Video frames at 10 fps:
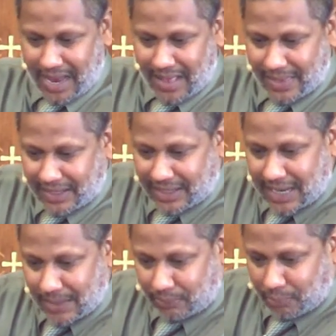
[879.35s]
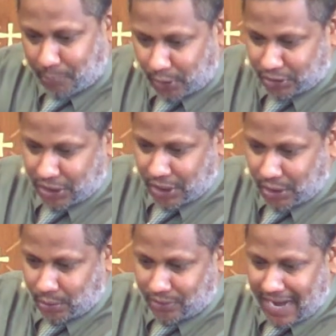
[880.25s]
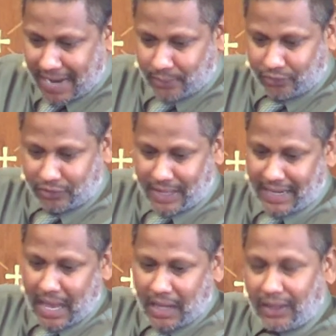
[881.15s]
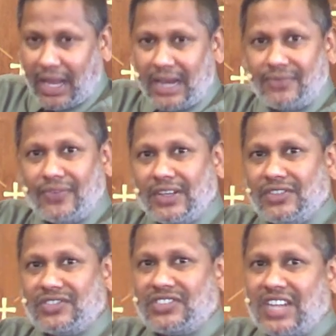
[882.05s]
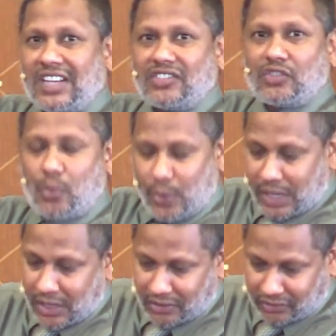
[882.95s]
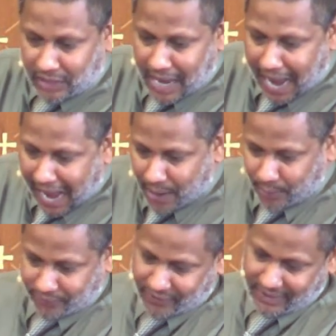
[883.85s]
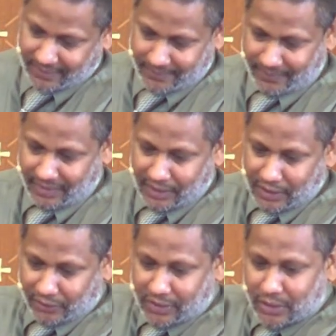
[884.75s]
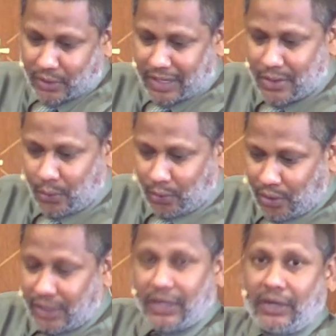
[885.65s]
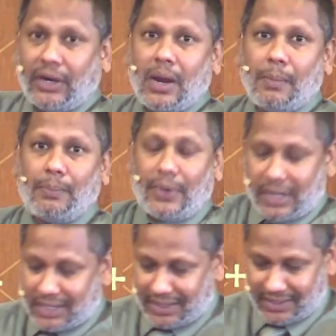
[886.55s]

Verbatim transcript: that keeps pushing you down so that life is just squeezed out of it so that you can no longer breathe.